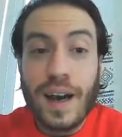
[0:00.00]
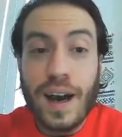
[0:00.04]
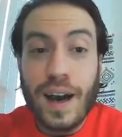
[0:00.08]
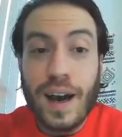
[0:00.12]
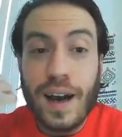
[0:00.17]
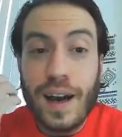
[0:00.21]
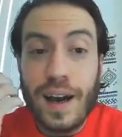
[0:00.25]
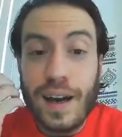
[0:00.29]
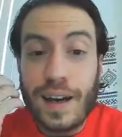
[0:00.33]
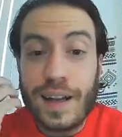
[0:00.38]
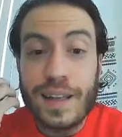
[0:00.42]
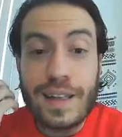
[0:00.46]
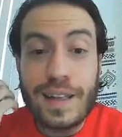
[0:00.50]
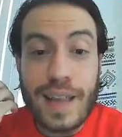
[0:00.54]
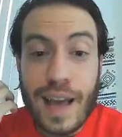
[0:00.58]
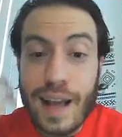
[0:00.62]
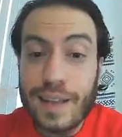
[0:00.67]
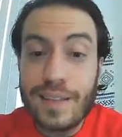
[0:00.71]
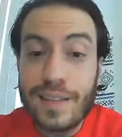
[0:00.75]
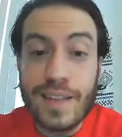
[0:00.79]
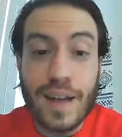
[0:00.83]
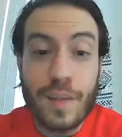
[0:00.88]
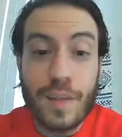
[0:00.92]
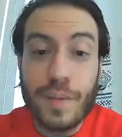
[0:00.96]
Uh,
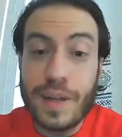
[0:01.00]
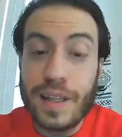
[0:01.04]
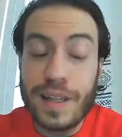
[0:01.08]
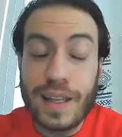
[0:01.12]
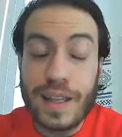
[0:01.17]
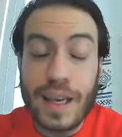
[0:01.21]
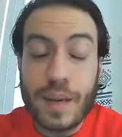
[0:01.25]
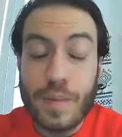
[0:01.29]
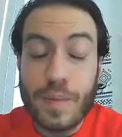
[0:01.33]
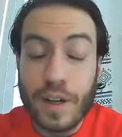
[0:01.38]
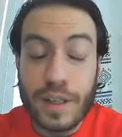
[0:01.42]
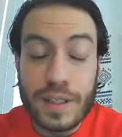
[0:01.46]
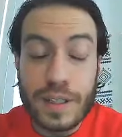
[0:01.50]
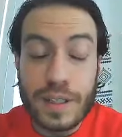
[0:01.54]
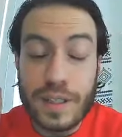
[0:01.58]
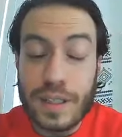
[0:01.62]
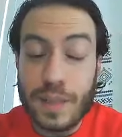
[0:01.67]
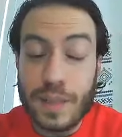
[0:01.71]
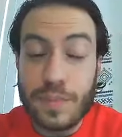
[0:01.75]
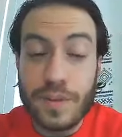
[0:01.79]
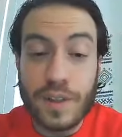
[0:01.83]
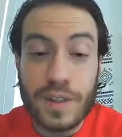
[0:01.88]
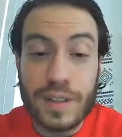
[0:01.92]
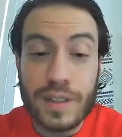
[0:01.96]
Kattan's not playing the game at all. He
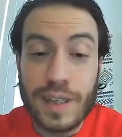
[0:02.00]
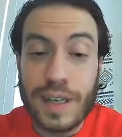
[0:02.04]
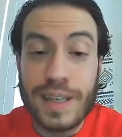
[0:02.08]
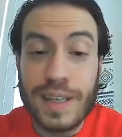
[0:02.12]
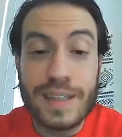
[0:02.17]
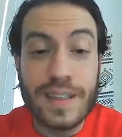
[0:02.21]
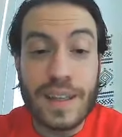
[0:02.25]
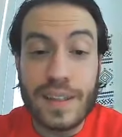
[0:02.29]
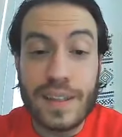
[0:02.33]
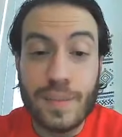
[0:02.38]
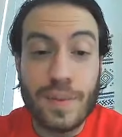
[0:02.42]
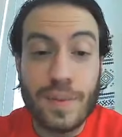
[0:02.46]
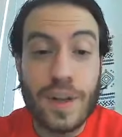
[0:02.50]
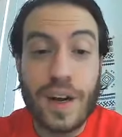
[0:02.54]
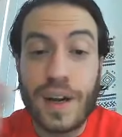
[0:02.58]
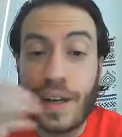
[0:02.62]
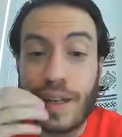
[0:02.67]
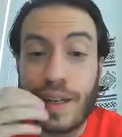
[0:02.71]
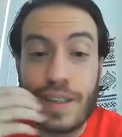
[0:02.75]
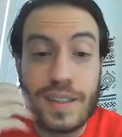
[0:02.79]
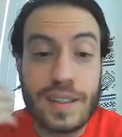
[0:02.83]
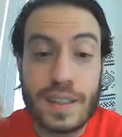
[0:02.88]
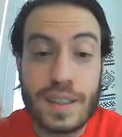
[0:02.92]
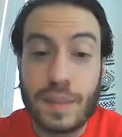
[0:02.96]
sleeps all day. He's on the
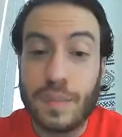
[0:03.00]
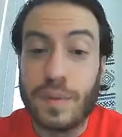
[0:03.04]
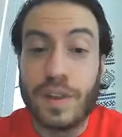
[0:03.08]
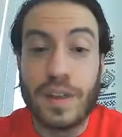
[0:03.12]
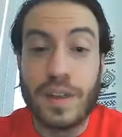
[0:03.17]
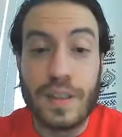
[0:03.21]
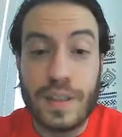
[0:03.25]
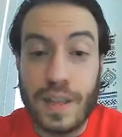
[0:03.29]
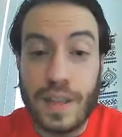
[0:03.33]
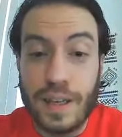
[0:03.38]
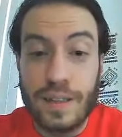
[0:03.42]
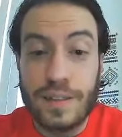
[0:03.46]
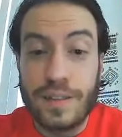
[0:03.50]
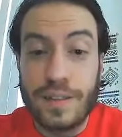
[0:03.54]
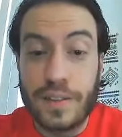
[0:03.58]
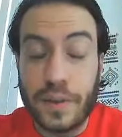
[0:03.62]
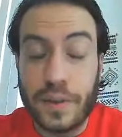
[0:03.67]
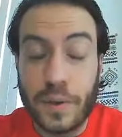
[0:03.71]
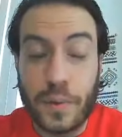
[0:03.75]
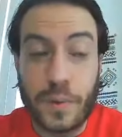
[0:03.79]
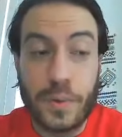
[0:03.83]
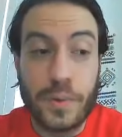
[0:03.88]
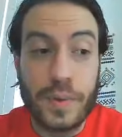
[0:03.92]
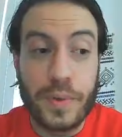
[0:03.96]
block and he's sleeping all day.
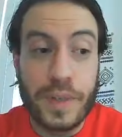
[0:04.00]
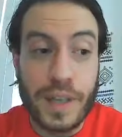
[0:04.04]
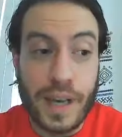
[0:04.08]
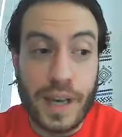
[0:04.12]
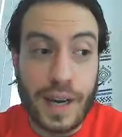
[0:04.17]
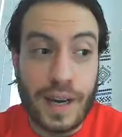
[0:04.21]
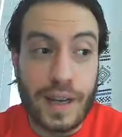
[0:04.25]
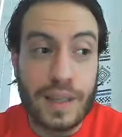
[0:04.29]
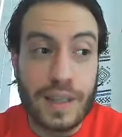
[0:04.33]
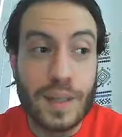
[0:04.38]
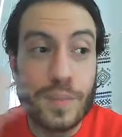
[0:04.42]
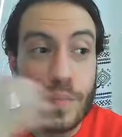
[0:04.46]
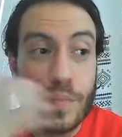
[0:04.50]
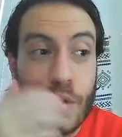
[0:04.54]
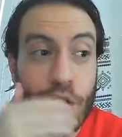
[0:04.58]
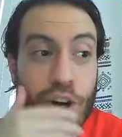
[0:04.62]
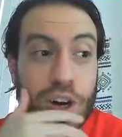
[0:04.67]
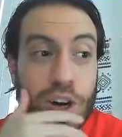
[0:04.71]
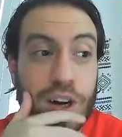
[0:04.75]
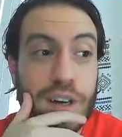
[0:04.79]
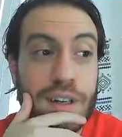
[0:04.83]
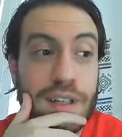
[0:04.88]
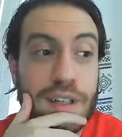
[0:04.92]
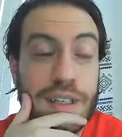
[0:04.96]
So yeah,
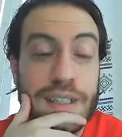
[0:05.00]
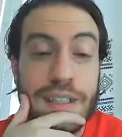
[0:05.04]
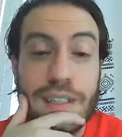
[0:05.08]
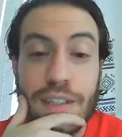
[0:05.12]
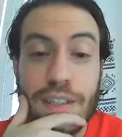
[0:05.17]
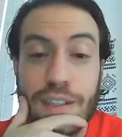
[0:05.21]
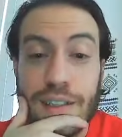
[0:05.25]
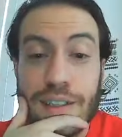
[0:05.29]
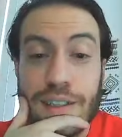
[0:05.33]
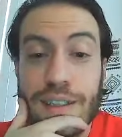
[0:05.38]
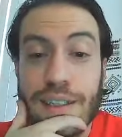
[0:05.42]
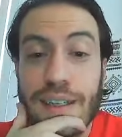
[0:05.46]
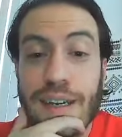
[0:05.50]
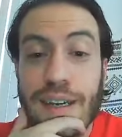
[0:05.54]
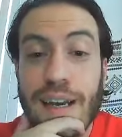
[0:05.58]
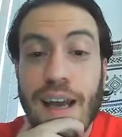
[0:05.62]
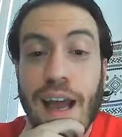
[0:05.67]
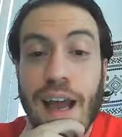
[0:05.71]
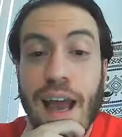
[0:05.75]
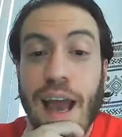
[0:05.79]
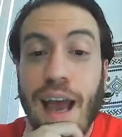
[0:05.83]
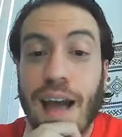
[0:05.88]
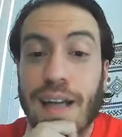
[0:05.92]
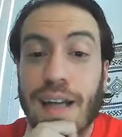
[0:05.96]
Lamar clearly
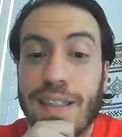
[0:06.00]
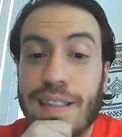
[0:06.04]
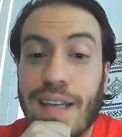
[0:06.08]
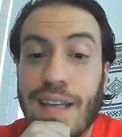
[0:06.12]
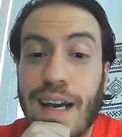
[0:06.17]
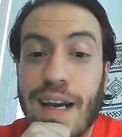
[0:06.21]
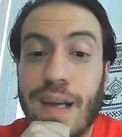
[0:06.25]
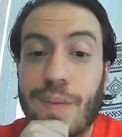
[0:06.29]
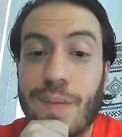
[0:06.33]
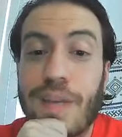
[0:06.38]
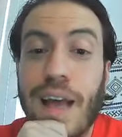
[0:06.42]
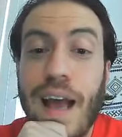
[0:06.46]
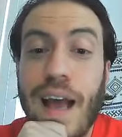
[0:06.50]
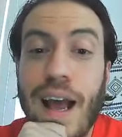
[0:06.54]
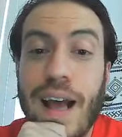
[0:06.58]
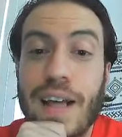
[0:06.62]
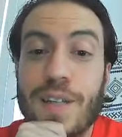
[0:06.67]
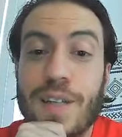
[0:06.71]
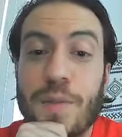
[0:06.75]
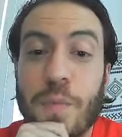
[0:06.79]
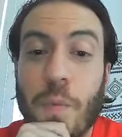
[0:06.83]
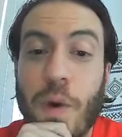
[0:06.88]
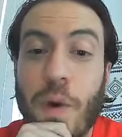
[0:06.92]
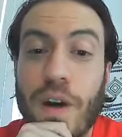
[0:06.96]
at times
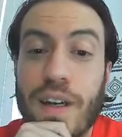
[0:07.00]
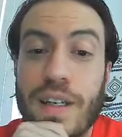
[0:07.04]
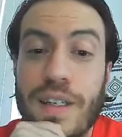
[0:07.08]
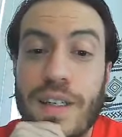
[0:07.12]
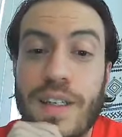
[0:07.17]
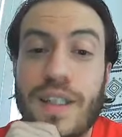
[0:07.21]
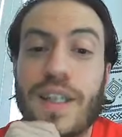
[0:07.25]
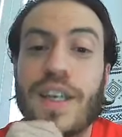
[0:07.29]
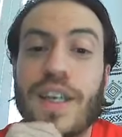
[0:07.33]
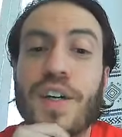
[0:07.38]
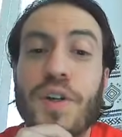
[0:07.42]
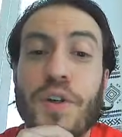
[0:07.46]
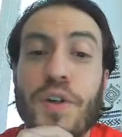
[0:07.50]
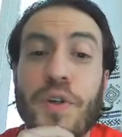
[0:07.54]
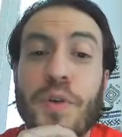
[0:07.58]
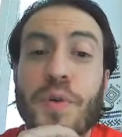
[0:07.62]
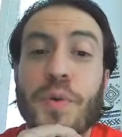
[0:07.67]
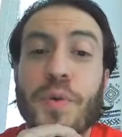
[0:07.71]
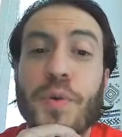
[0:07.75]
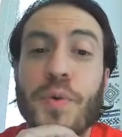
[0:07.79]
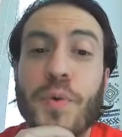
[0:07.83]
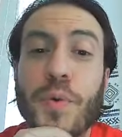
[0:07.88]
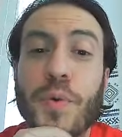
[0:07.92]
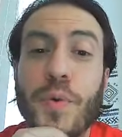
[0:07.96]
has wanted
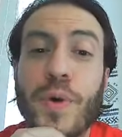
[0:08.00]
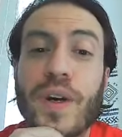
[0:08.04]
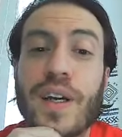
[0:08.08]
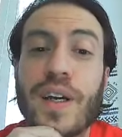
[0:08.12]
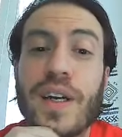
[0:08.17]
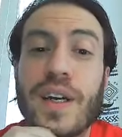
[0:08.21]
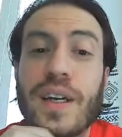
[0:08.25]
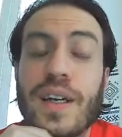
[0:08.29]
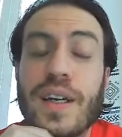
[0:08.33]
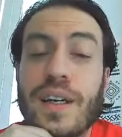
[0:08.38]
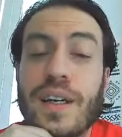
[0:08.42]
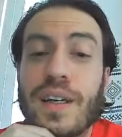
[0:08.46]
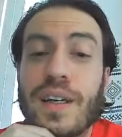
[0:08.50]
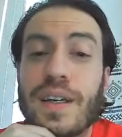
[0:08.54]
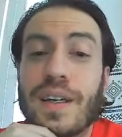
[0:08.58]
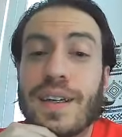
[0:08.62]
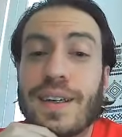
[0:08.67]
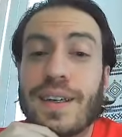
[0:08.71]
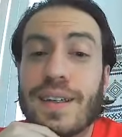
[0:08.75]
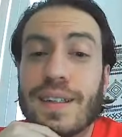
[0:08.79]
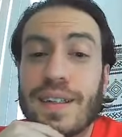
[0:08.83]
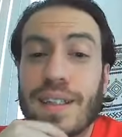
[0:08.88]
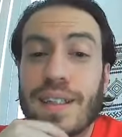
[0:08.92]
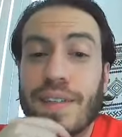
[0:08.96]
to
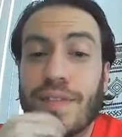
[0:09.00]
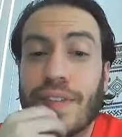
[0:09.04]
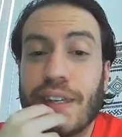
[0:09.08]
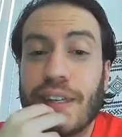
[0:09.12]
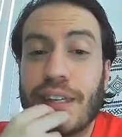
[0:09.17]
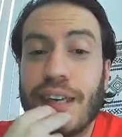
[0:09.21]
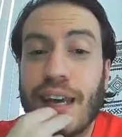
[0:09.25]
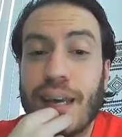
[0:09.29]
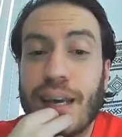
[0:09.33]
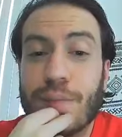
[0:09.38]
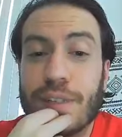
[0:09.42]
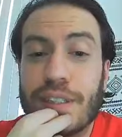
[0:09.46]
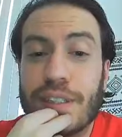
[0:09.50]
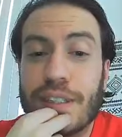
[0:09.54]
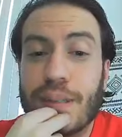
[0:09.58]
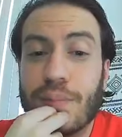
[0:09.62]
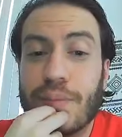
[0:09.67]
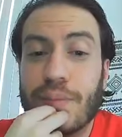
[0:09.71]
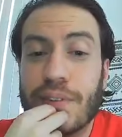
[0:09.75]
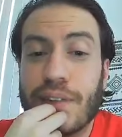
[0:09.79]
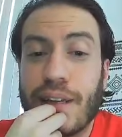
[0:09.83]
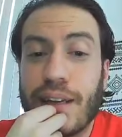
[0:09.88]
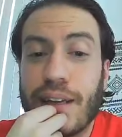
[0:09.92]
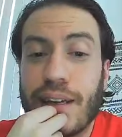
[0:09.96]
uh, leave the game. It
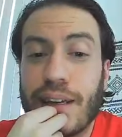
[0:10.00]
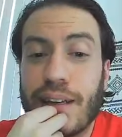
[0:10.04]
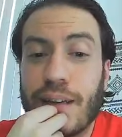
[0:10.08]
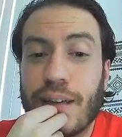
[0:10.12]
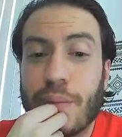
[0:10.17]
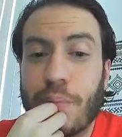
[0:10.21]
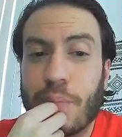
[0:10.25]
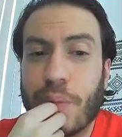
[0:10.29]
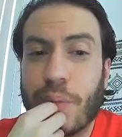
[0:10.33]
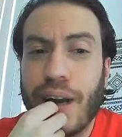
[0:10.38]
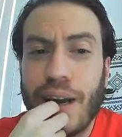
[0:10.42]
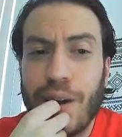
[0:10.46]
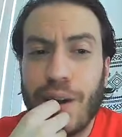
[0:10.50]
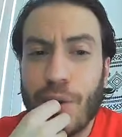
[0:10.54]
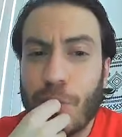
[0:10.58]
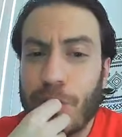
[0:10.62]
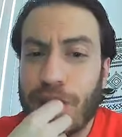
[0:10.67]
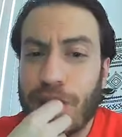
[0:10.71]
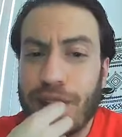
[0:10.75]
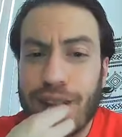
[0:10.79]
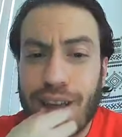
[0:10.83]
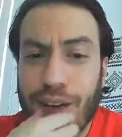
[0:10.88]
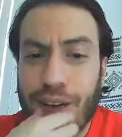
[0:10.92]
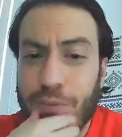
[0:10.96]
seems like, but I
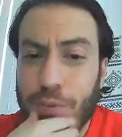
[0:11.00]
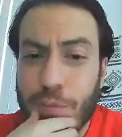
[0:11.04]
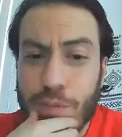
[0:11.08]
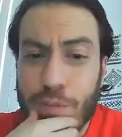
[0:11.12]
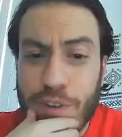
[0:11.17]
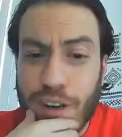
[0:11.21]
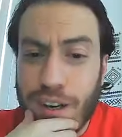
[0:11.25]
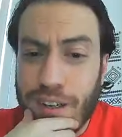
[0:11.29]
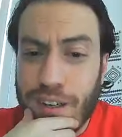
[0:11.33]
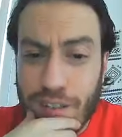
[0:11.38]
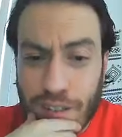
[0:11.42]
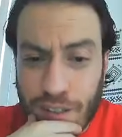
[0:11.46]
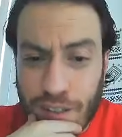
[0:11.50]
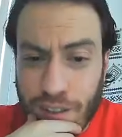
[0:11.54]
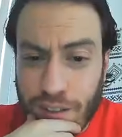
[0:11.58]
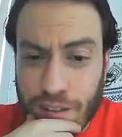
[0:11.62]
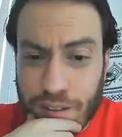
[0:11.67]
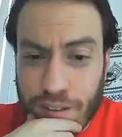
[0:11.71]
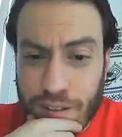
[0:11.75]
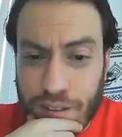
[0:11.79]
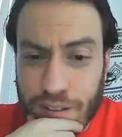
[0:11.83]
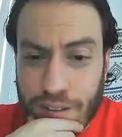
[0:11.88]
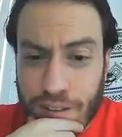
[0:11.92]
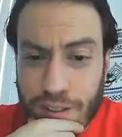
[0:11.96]
don't get that from Todd at
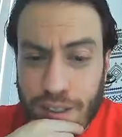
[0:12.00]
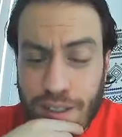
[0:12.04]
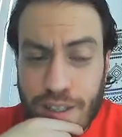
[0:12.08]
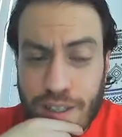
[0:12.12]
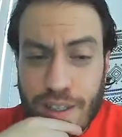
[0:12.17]
all.